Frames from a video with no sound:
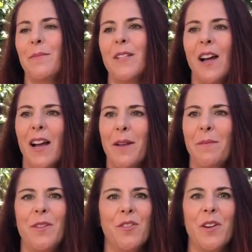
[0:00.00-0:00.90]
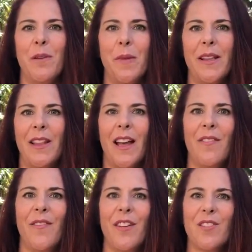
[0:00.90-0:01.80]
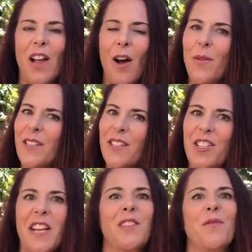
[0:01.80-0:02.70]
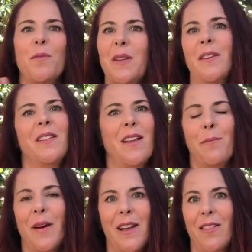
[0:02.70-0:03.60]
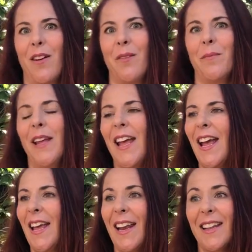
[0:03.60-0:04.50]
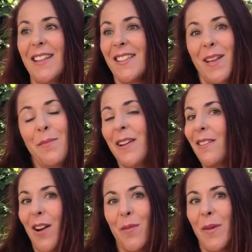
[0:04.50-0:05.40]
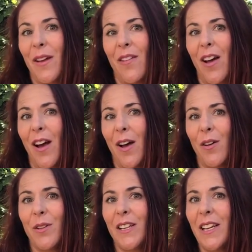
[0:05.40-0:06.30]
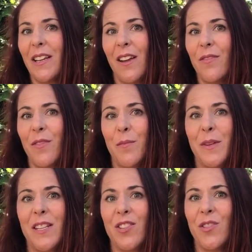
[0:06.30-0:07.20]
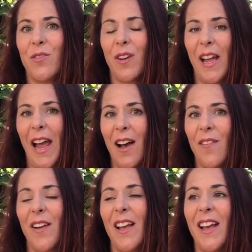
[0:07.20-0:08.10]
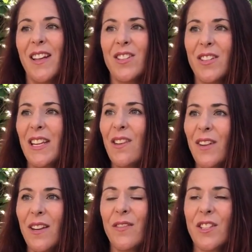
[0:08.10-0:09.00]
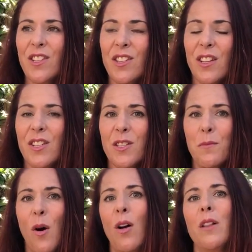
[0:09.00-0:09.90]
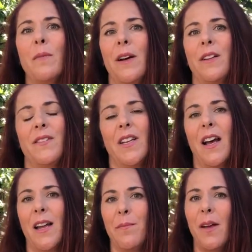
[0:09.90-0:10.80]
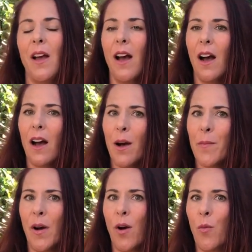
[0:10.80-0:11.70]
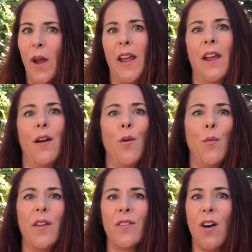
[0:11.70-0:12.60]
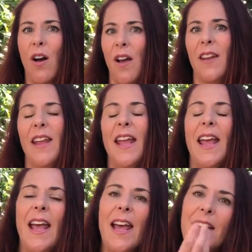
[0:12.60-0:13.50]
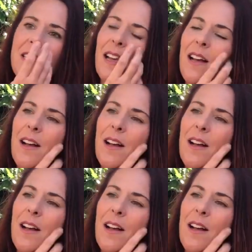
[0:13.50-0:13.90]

time during my life, there's always a chance for me to set my alarm. And I can set my alarm early enough for me to have, even if it's just a small amount of time away with God. And